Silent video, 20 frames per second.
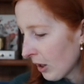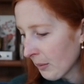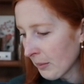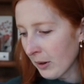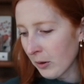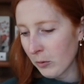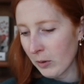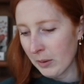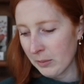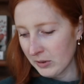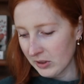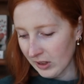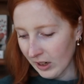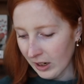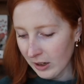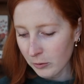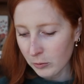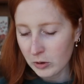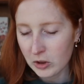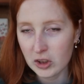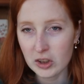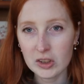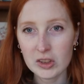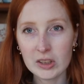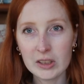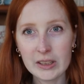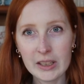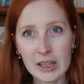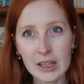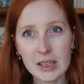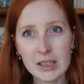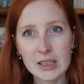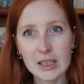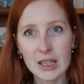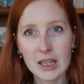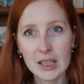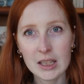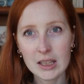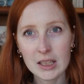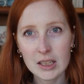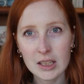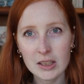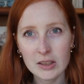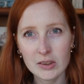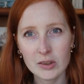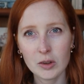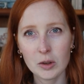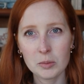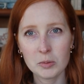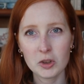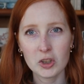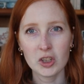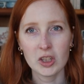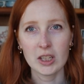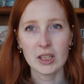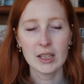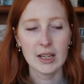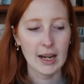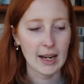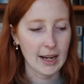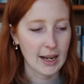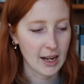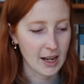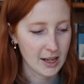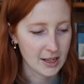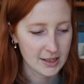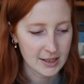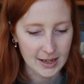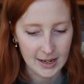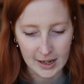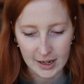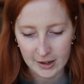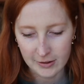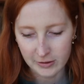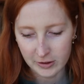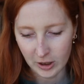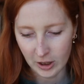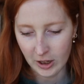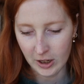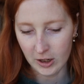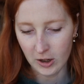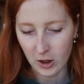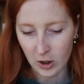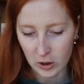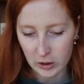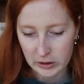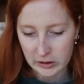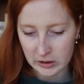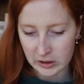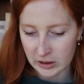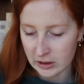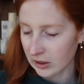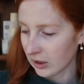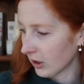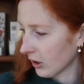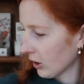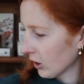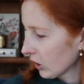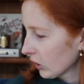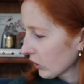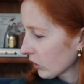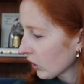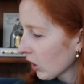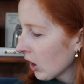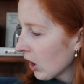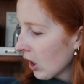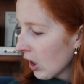on my website, which is linked in the description, and I've got all the details